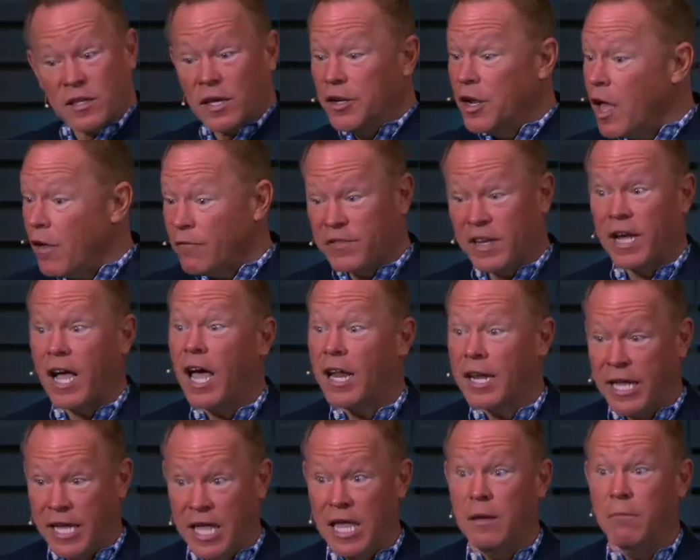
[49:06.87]
enough to
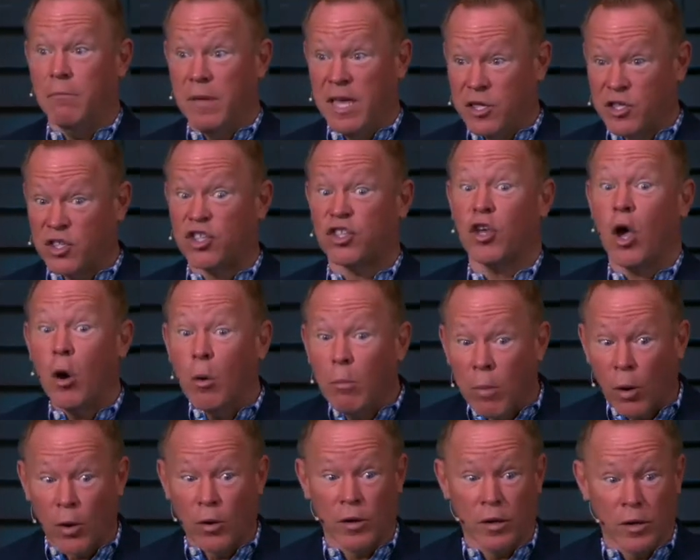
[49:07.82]
kind of keep me
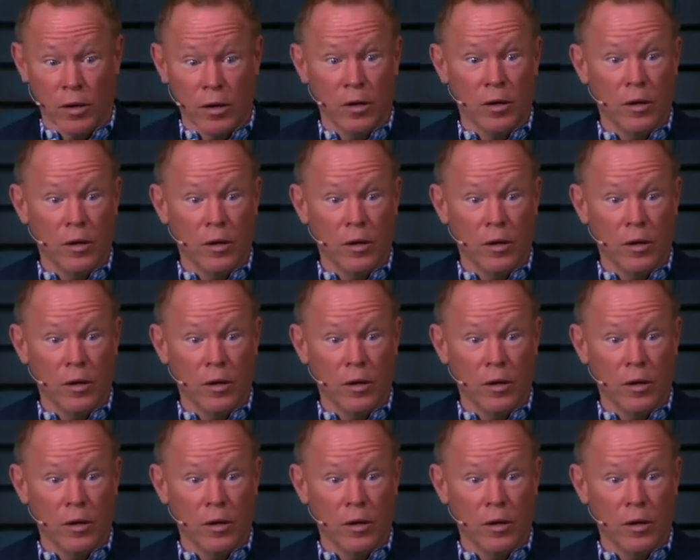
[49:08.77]
sobered.